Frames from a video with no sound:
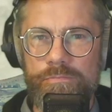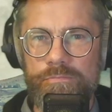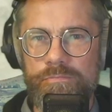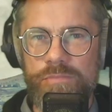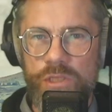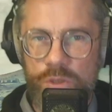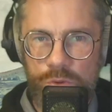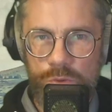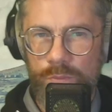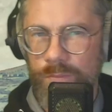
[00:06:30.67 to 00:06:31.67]
So
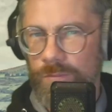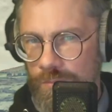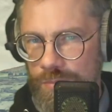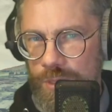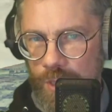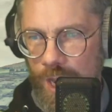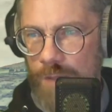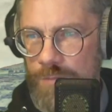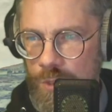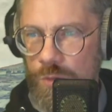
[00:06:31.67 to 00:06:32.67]

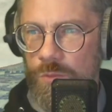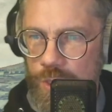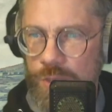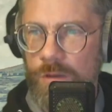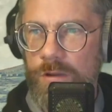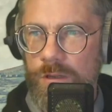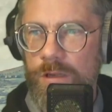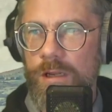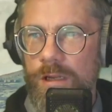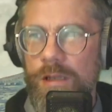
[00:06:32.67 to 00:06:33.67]
perhaps we should
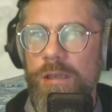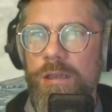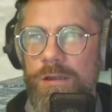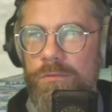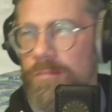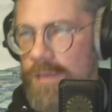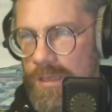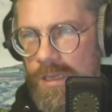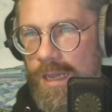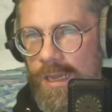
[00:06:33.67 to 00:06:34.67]

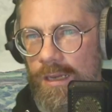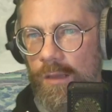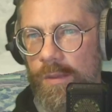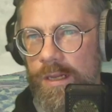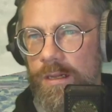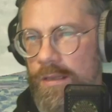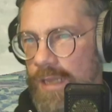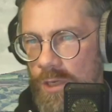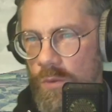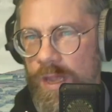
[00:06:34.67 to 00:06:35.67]
think a little bit, think
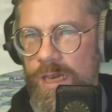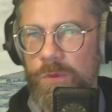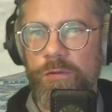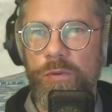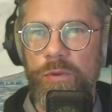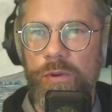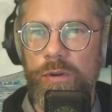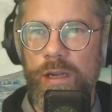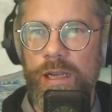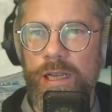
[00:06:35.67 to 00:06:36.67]
twice before
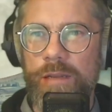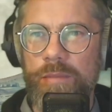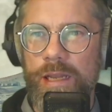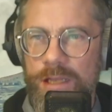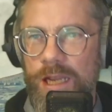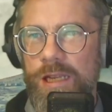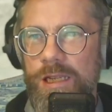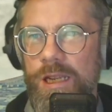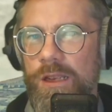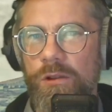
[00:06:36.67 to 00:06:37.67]

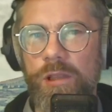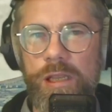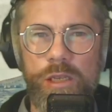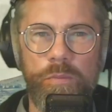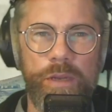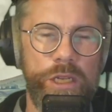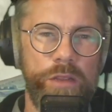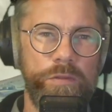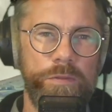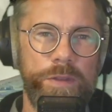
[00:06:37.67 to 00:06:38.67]
insisting on the simplicity of
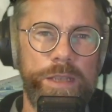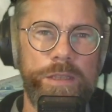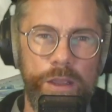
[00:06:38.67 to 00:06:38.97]
the faith. Now,